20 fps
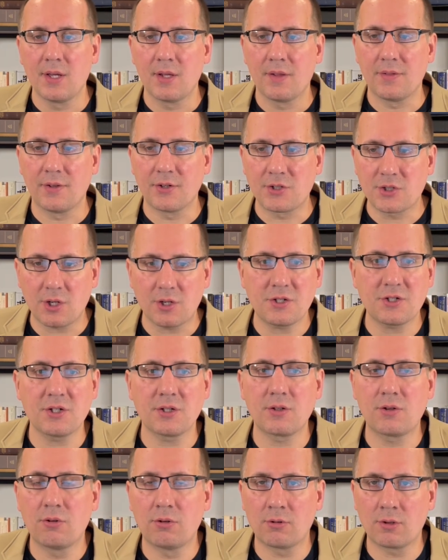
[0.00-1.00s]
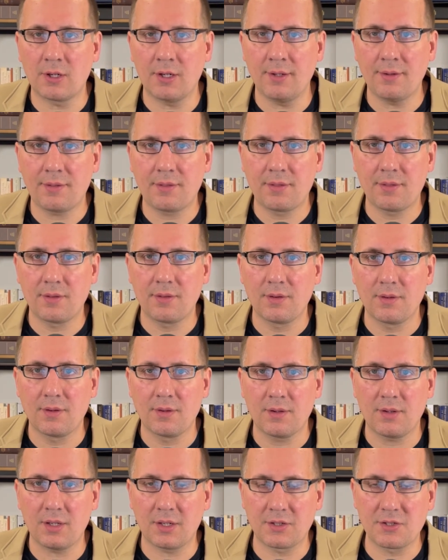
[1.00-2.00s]
The church in Corinth
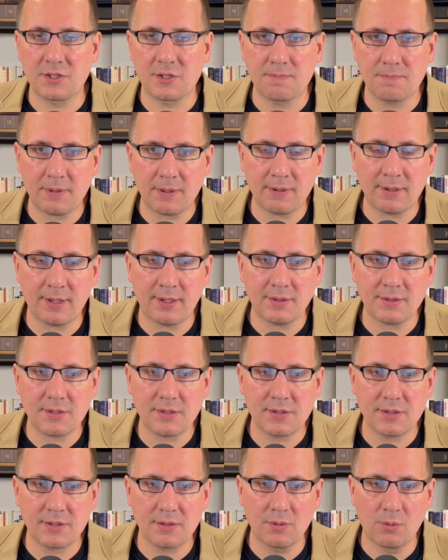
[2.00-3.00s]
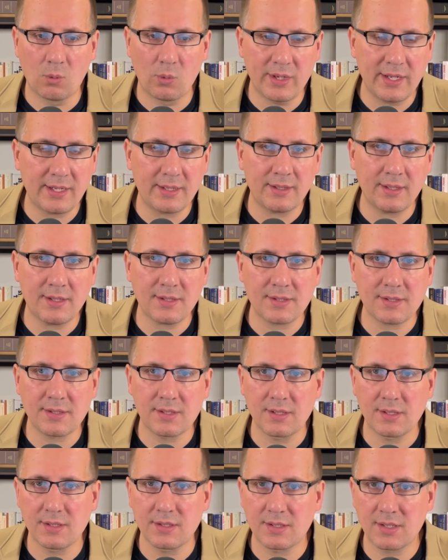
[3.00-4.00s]
experienced
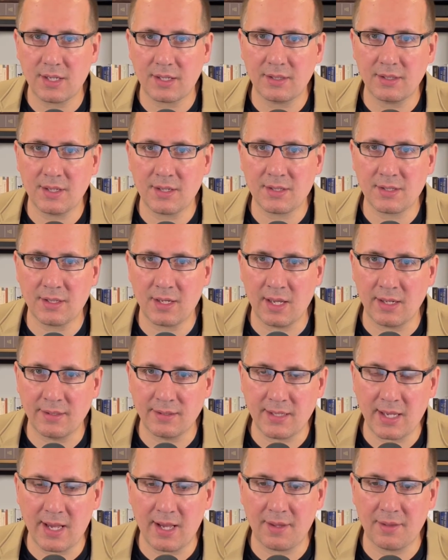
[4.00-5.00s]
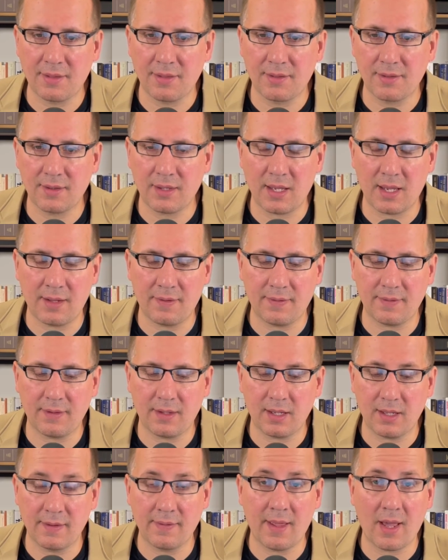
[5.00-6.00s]
weakness, sickness, and death, and
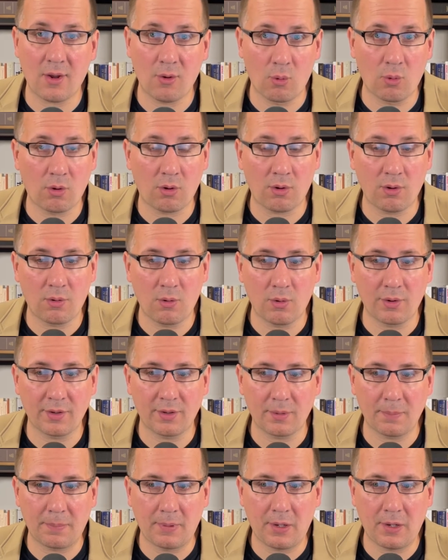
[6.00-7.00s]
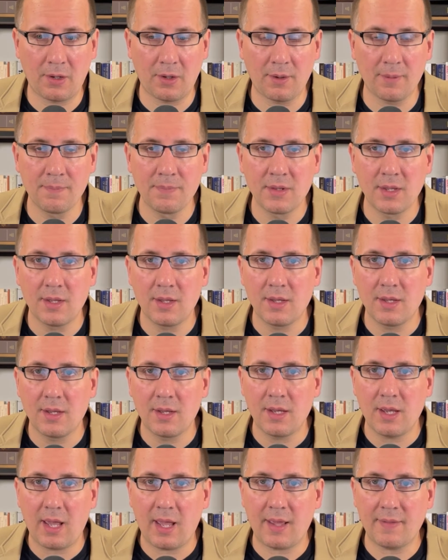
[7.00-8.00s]
in that order, according to Paul.
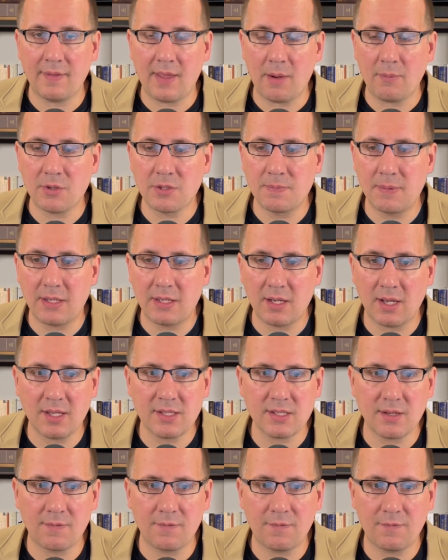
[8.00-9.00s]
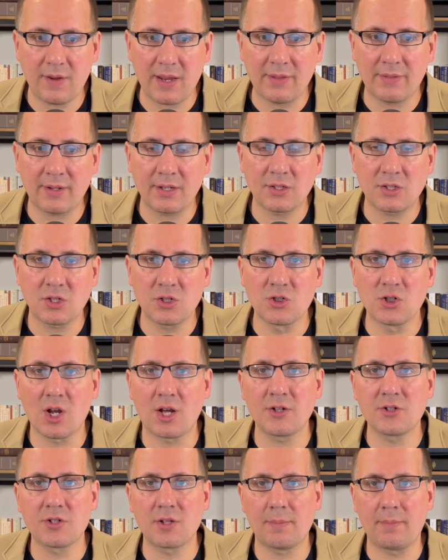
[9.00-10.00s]
And that was because of failing to
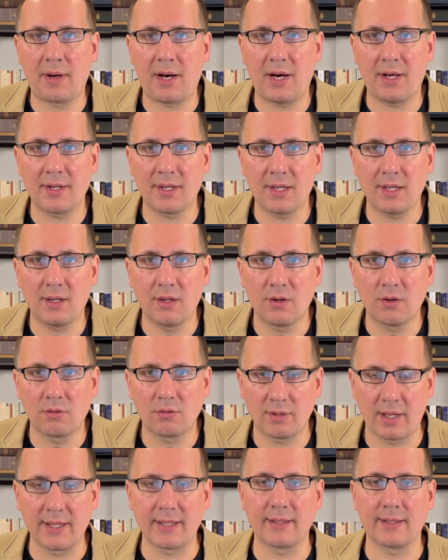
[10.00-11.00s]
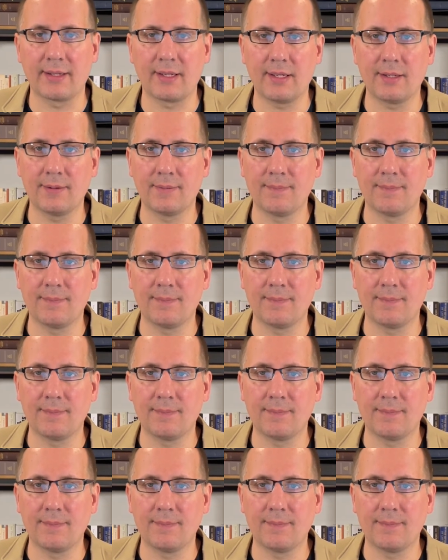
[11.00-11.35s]
judge the body rightly.